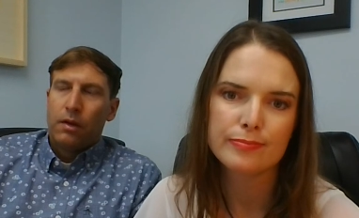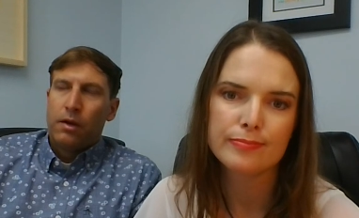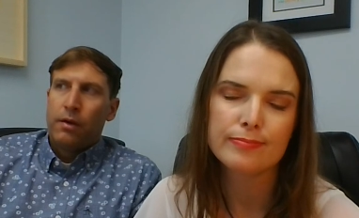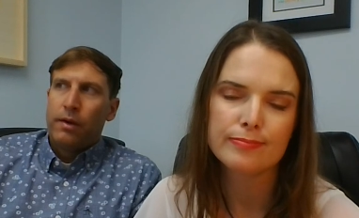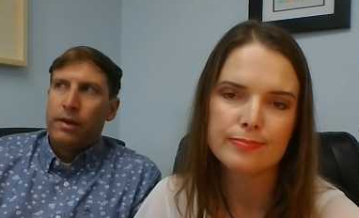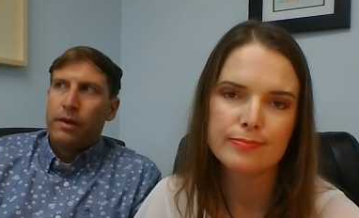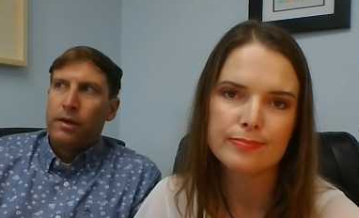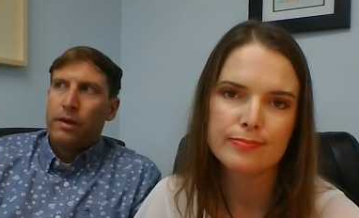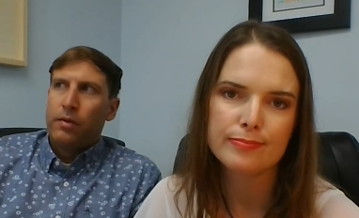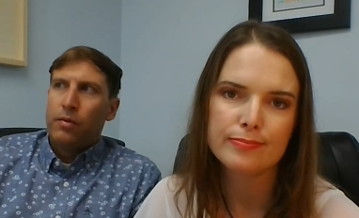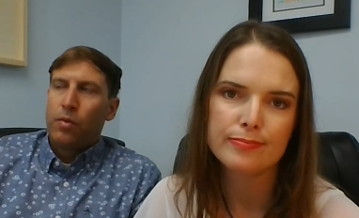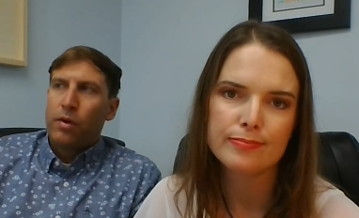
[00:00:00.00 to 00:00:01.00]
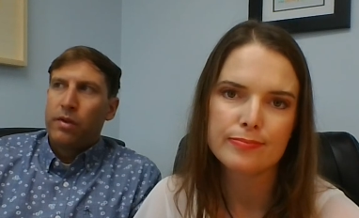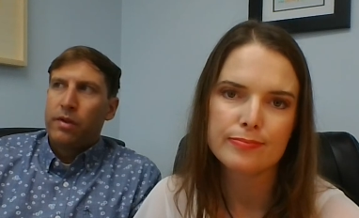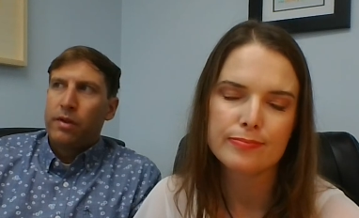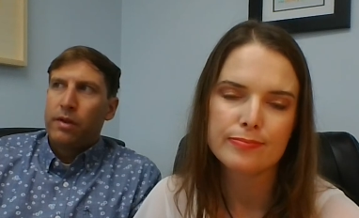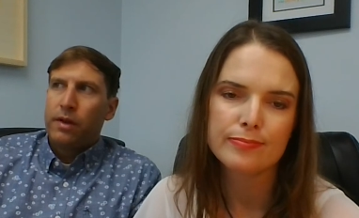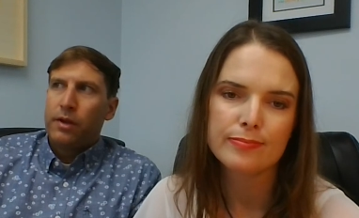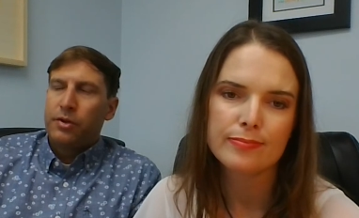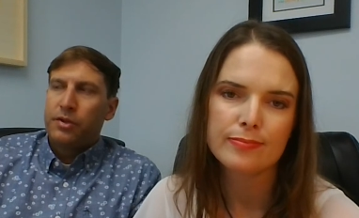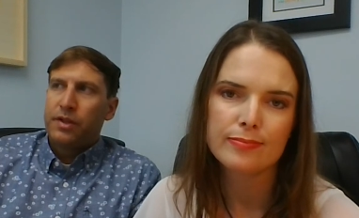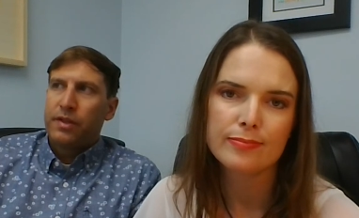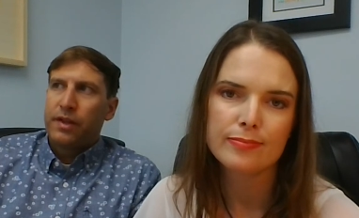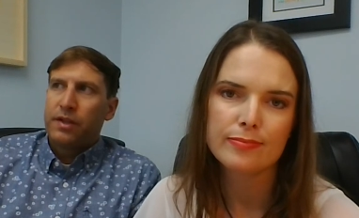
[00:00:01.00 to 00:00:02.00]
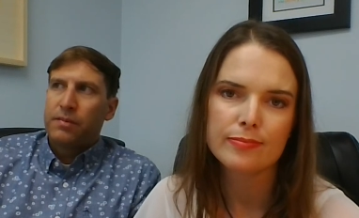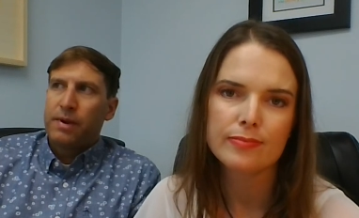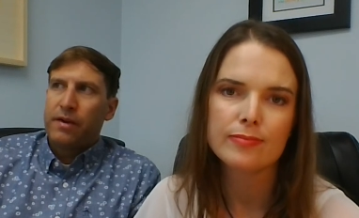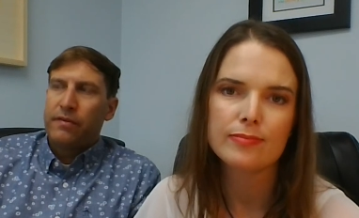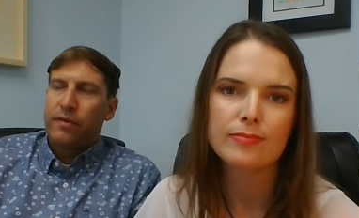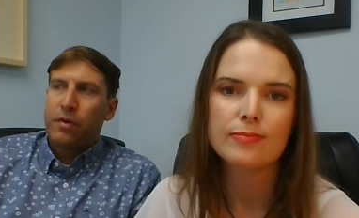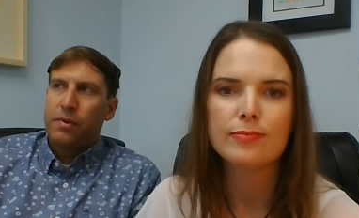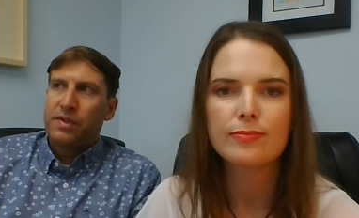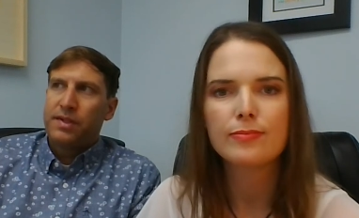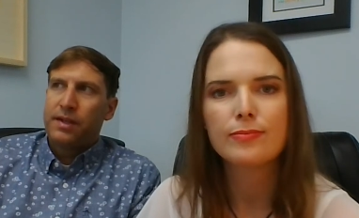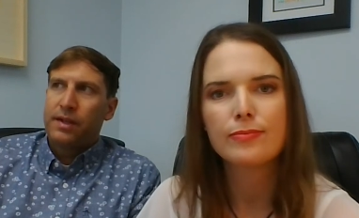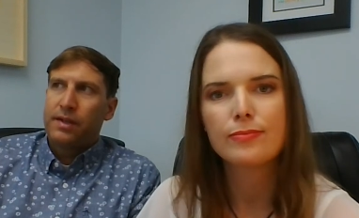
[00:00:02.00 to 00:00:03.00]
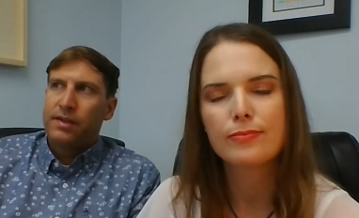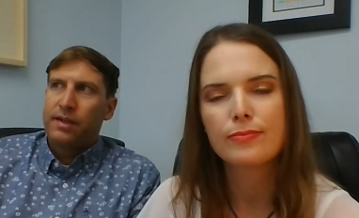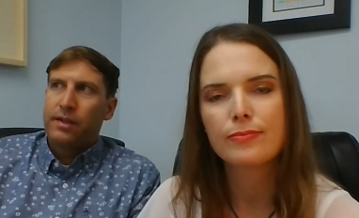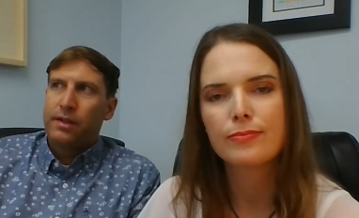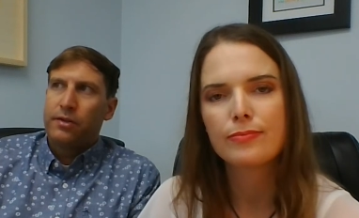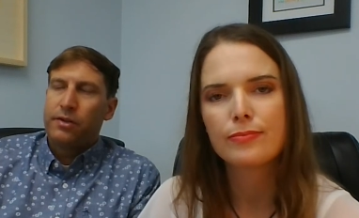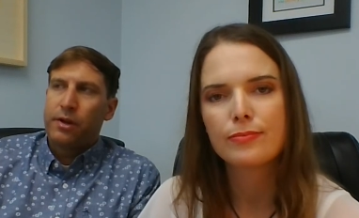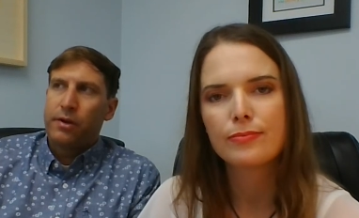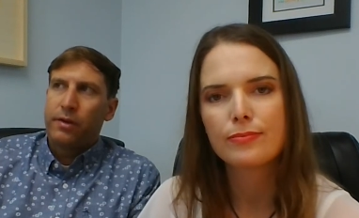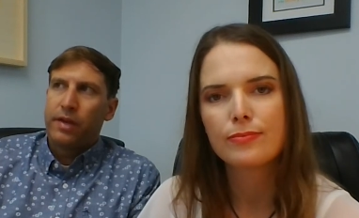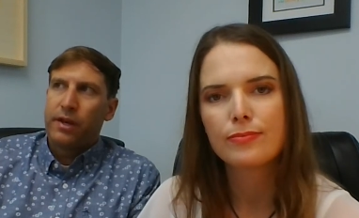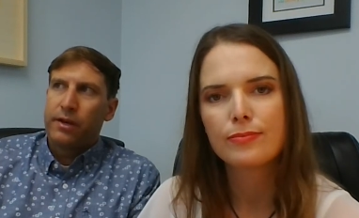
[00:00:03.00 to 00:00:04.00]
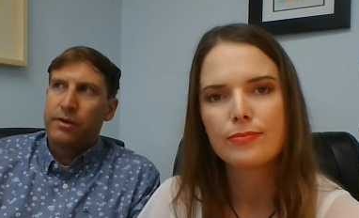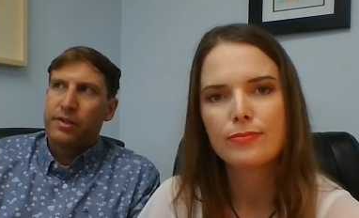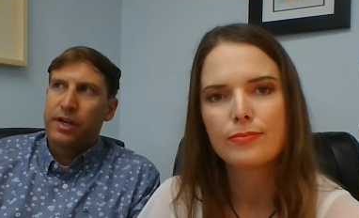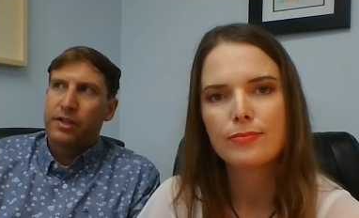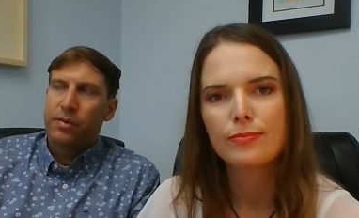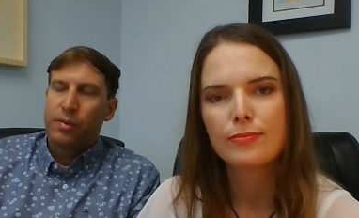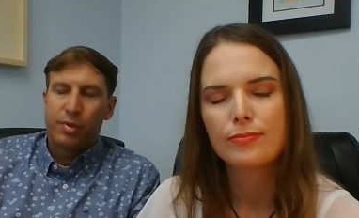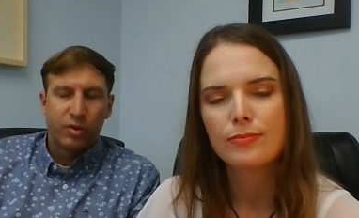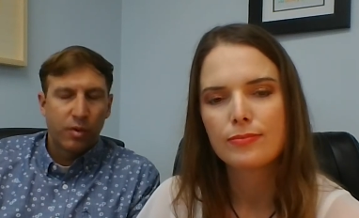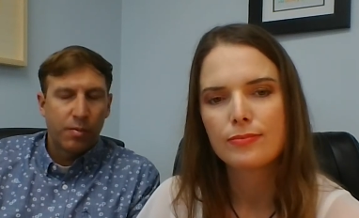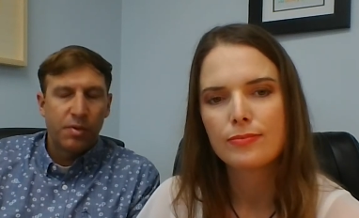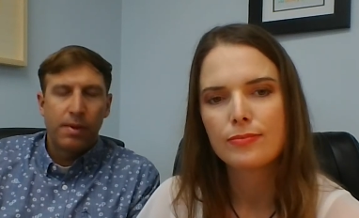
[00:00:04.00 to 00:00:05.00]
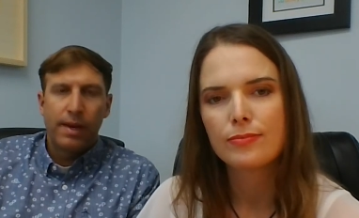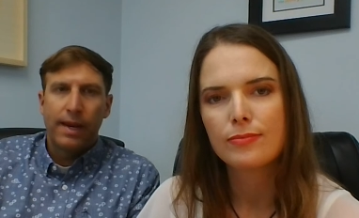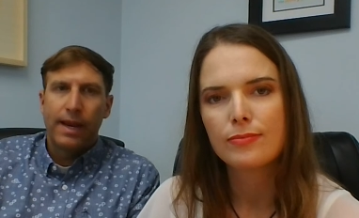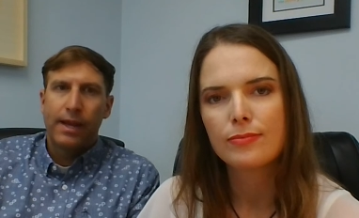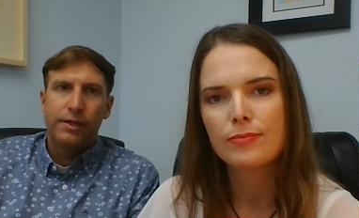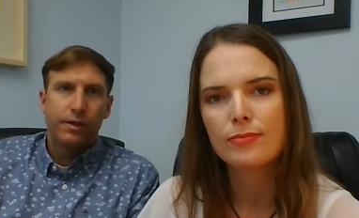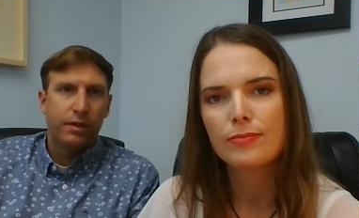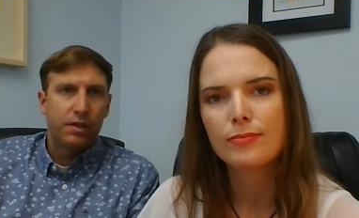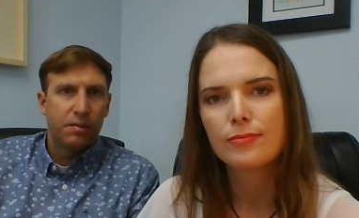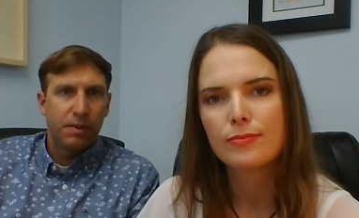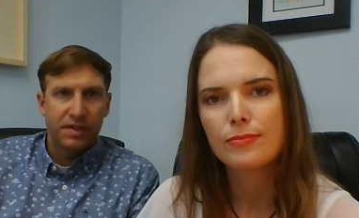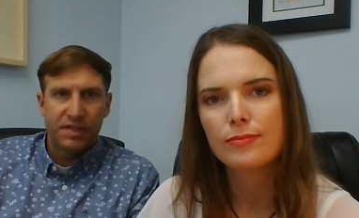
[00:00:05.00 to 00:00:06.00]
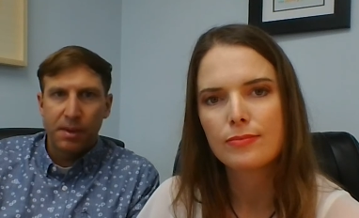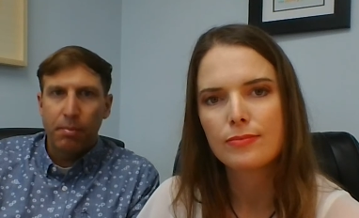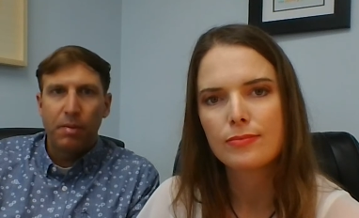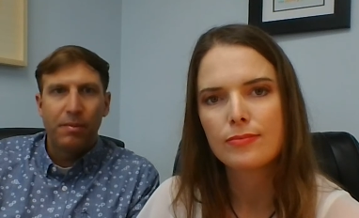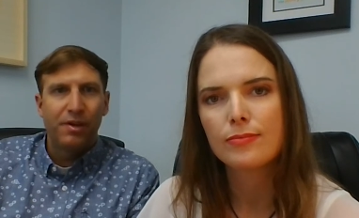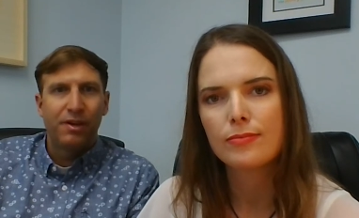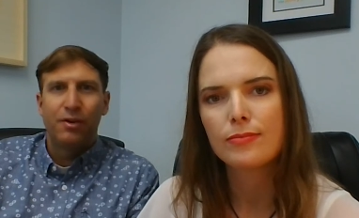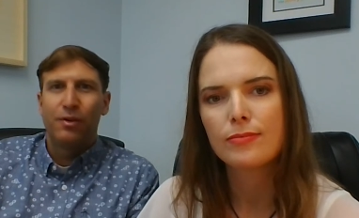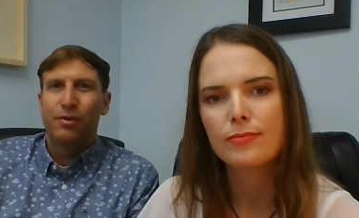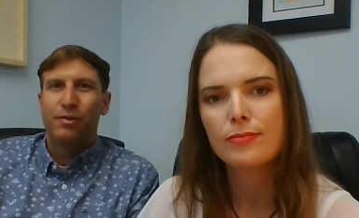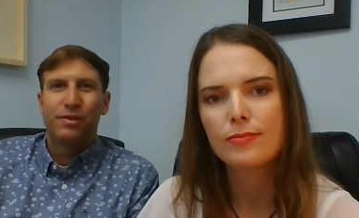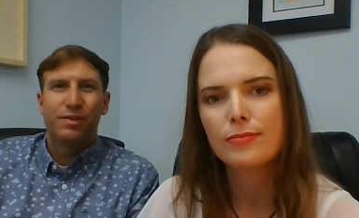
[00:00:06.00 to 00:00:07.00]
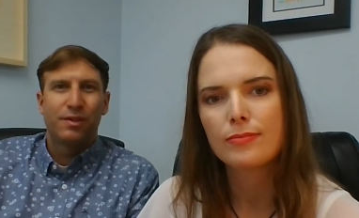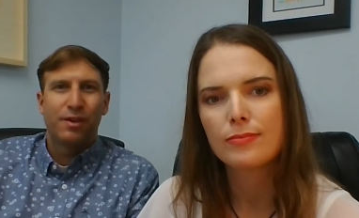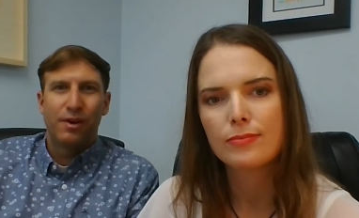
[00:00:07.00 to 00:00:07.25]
Speaker 1: you know, and, and one of the interesting things about pharmacy is that there's not only an intersection with prescription medications, but supplement use.